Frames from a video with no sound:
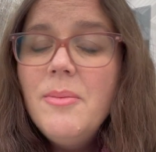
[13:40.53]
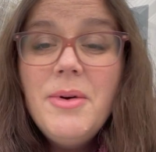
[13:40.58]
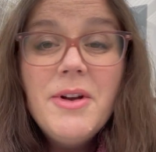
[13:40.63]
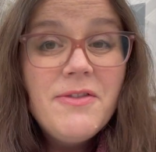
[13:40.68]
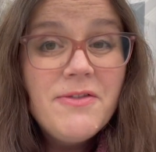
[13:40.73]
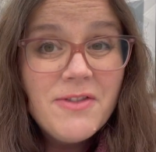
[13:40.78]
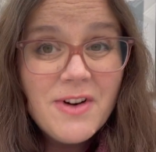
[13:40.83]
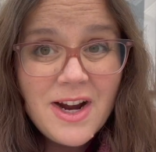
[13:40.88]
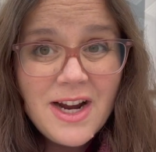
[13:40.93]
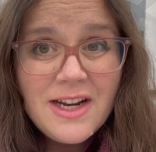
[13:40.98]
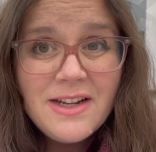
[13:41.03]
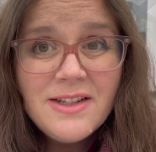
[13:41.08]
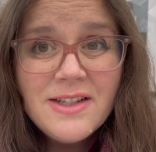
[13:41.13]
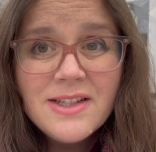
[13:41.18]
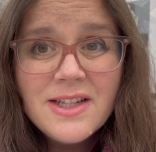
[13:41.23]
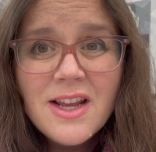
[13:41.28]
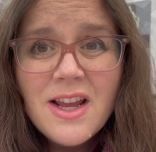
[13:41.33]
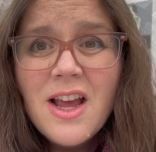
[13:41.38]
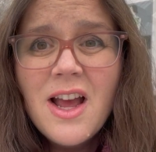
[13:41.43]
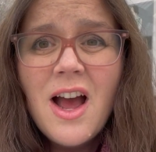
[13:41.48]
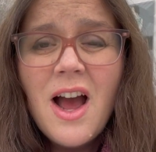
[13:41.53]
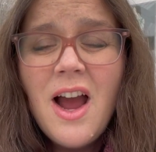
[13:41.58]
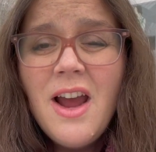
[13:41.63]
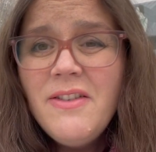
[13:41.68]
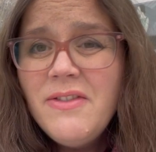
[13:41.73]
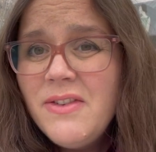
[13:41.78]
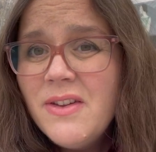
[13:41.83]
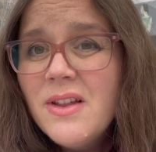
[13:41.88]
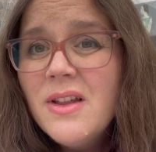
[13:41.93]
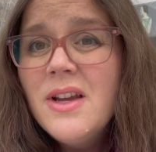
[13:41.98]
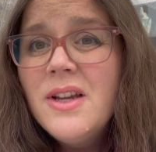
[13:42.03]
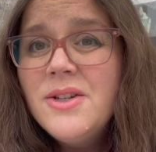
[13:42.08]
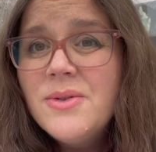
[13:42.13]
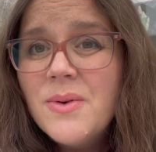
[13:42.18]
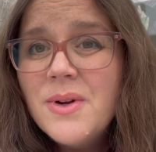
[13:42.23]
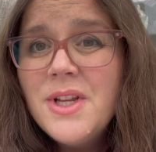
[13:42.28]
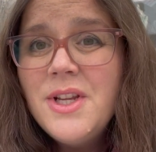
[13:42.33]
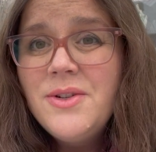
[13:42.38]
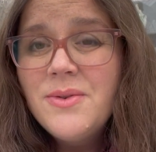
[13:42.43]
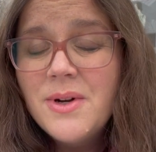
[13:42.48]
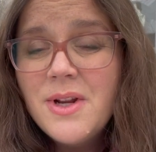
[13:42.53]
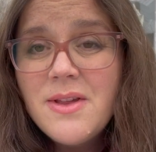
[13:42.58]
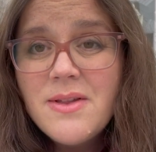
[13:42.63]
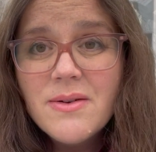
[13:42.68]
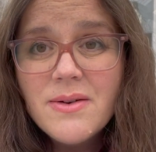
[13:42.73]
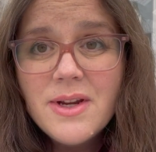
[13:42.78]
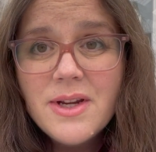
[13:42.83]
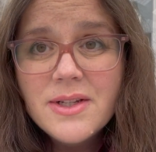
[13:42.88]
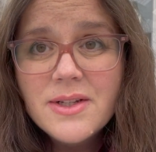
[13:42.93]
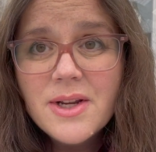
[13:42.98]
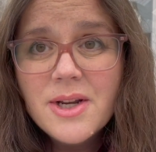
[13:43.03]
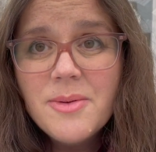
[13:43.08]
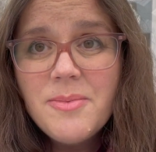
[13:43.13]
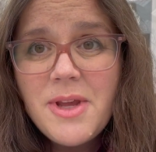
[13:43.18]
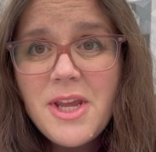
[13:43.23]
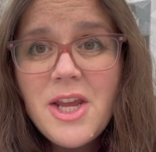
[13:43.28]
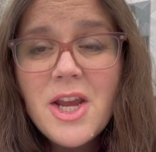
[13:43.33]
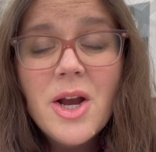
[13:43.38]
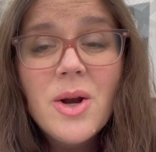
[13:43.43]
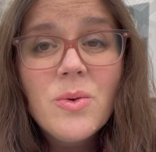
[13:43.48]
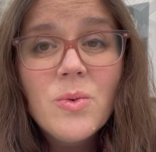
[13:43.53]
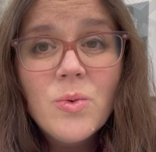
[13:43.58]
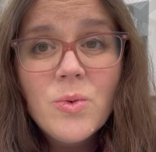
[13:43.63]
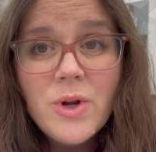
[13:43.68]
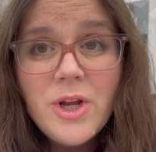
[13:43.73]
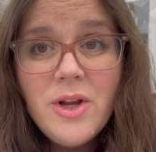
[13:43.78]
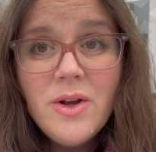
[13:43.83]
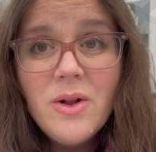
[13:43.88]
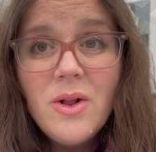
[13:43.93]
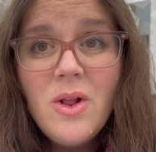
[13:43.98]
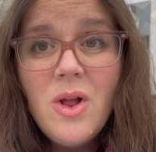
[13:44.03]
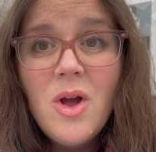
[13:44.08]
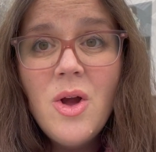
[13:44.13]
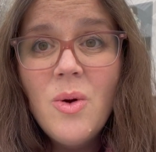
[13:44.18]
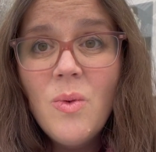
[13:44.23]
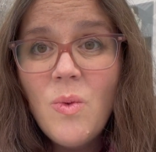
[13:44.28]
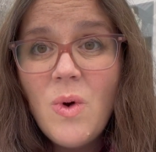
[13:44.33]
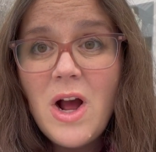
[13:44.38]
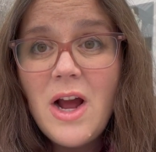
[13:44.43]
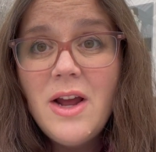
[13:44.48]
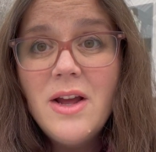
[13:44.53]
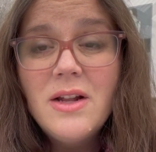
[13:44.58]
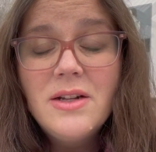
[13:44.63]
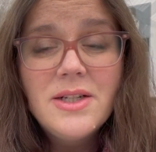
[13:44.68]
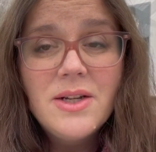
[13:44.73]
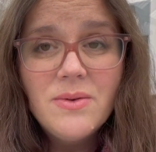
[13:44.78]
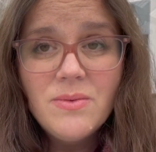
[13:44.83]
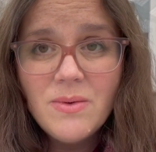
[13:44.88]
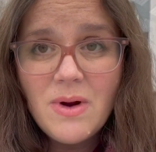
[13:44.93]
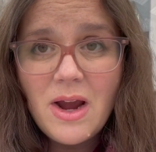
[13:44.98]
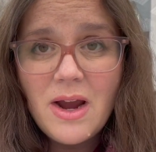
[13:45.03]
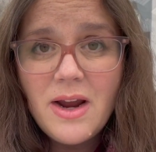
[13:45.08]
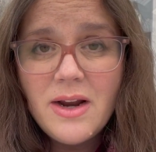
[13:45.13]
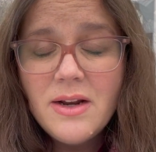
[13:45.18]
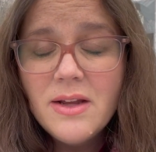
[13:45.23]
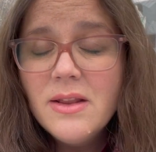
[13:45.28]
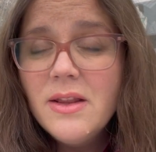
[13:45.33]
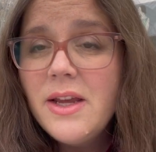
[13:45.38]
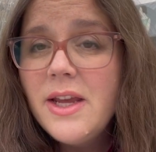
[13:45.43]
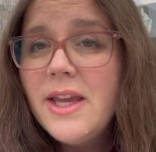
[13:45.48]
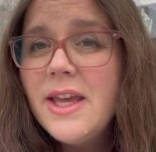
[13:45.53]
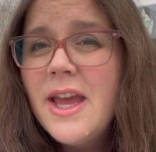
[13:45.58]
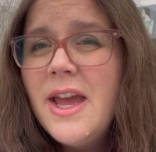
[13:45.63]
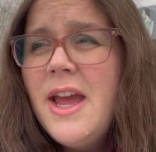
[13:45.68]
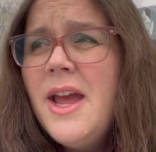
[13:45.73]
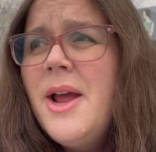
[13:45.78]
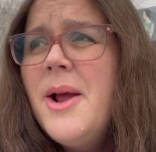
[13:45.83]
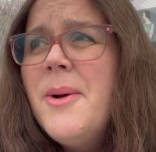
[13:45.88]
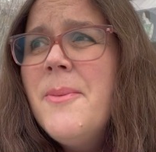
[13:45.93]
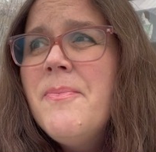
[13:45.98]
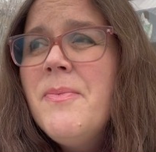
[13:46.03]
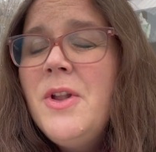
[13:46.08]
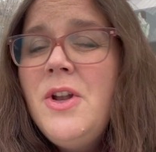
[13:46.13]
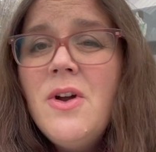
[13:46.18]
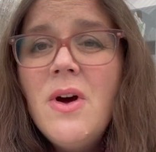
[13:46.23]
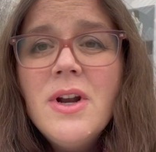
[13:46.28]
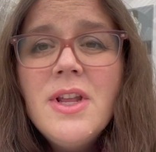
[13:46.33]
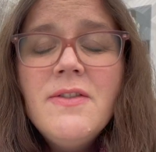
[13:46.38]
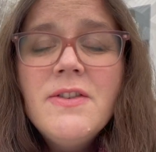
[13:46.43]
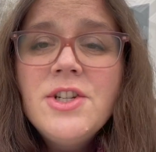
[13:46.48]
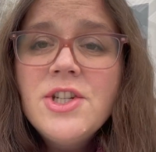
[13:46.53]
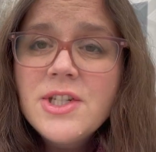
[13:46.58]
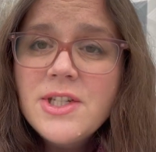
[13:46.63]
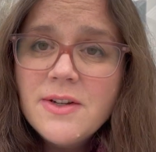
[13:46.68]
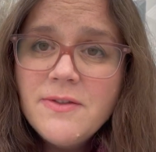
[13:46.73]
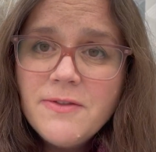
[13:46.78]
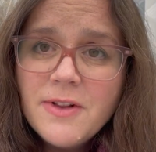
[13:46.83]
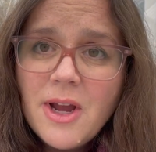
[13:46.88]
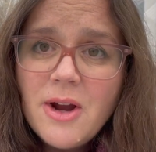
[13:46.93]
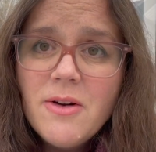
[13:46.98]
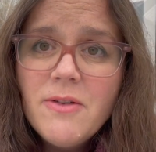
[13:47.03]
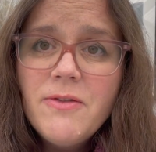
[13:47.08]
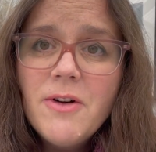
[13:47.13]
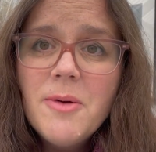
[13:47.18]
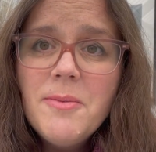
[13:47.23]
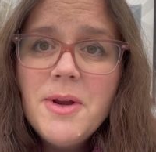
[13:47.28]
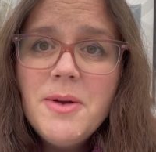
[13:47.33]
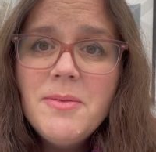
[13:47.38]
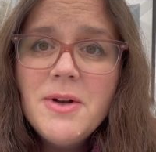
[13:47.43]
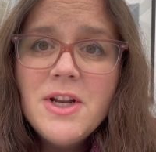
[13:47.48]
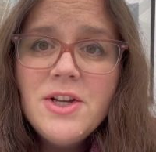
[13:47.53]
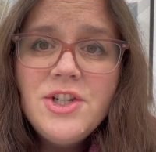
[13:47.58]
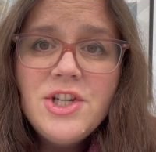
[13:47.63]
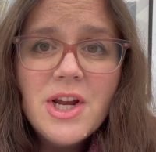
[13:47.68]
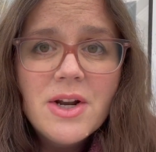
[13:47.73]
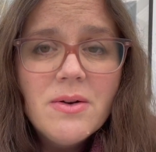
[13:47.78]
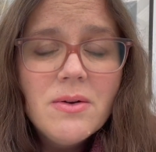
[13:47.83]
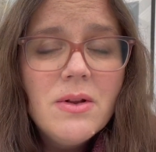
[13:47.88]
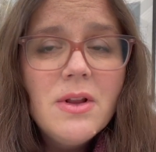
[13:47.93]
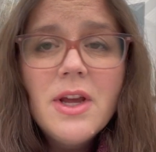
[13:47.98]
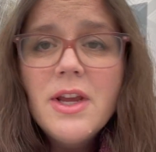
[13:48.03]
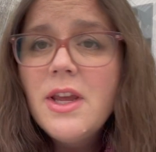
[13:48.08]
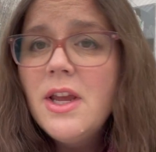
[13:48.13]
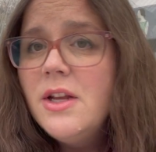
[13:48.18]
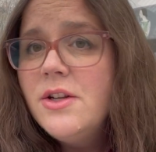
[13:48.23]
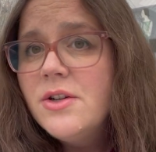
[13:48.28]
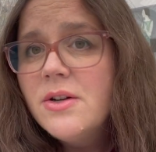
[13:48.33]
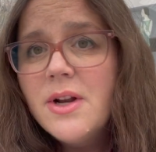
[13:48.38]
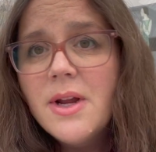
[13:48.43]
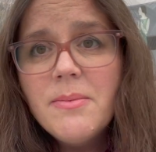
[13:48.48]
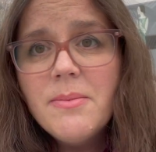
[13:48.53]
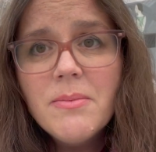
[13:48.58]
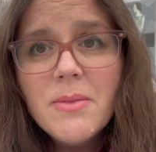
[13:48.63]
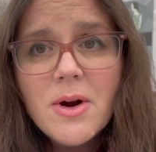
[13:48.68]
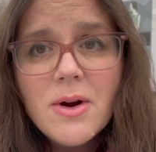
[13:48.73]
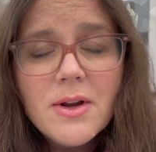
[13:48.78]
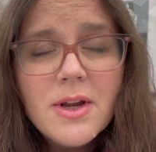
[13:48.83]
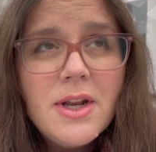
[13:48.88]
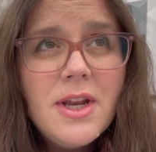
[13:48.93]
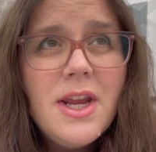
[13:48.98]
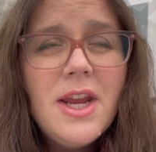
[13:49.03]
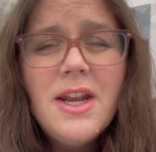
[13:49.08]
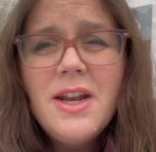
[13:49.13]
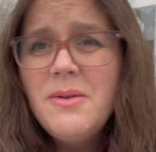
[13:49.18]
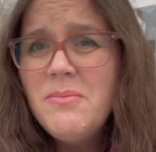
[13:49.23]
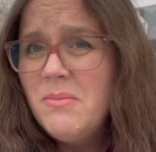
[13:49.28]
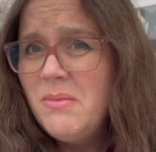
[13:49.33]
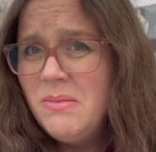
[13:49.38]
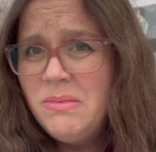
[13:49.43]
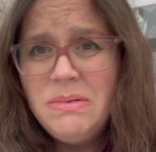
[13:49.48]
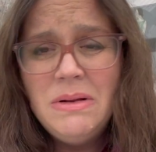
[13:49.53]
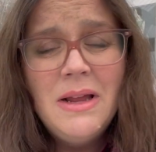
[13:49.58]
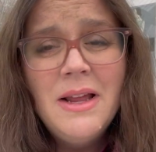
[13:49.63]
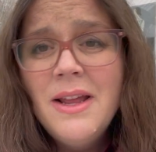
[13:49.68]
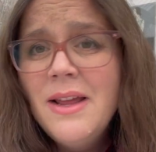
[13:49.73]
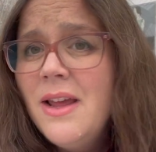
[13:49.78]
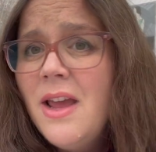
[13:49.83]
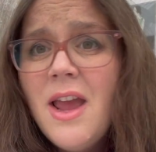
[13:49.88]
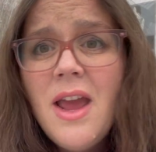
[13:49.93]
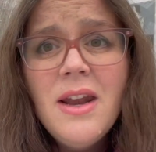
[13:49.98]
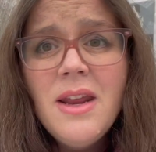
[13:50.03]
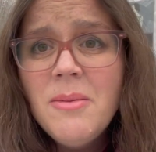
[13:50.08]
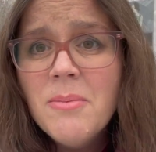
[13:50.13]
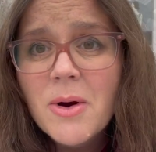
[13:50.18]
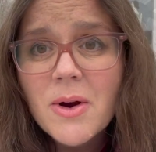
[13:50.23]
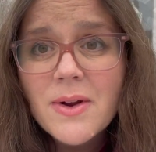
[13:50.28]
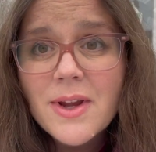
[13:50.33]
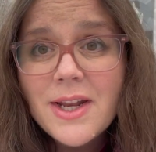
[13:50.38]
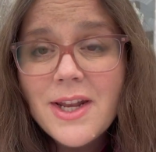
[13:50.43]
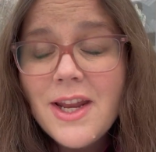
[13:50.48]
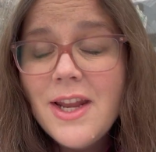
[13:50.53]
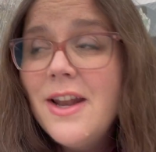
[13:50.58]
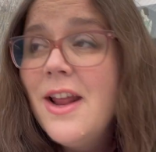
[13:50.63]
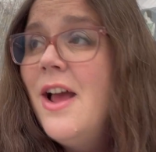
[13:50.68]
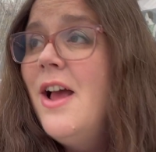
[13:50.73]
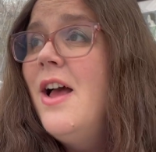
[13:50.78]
But friends, I feel like 2023 is going to be a real wild ride. Like, not even just in flower farming, but in general, like internet marketing and any marketing.